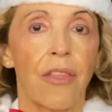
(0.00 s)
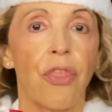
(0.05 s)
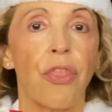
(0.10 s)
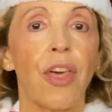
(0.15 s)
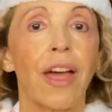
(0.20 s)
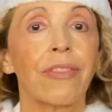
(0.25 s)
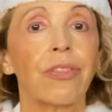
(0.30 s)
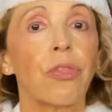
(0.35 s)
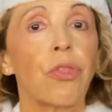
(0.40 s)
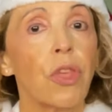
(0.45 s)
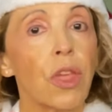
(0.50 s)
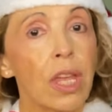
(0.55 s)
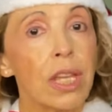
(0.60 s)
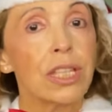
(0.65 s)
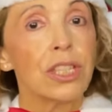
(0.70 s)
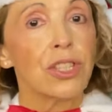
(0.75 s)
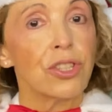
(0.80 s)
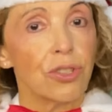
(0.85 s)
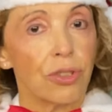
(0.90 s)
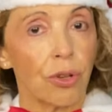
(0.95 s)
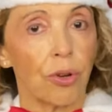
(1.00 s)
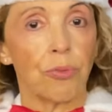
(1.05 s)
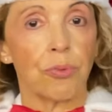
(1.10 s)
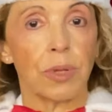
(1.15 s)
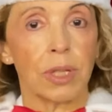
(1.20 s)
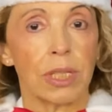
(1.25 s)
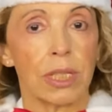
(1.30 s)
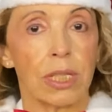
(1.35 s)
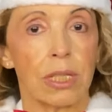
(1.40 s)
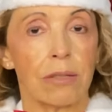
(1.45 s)
that these
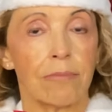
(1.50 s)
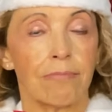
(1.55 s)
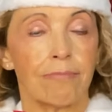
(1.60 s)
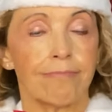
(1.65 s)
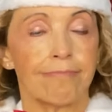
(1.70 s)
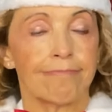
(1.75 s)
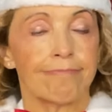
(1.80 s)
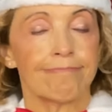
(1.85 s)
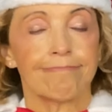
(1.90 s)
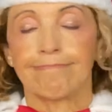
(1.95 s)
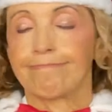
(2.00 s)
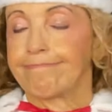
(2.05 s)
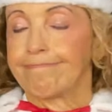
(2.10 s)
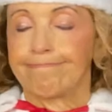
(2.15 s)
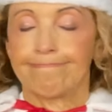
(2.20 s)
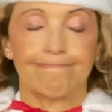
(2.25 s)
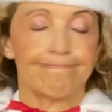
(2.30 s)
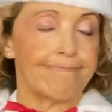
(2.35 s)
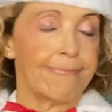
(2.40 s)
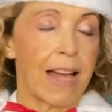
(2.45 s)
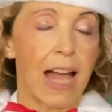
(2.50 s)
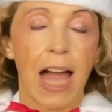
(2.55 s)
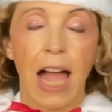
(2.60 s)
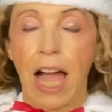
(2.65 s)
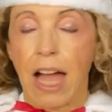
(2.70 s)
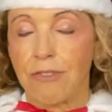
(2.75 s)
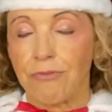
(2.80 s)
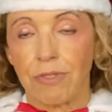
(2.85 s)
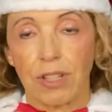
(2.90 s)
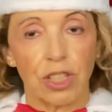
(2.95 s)
stories
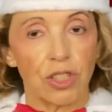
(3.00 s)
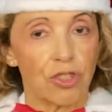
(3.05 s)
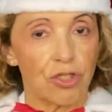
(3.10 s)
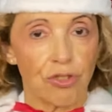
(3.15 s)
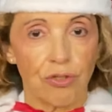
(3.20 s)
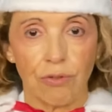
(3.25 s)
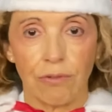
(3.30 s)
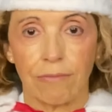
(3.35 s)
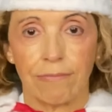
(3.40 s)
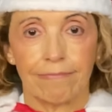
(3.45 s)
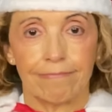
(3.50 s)
aren't true?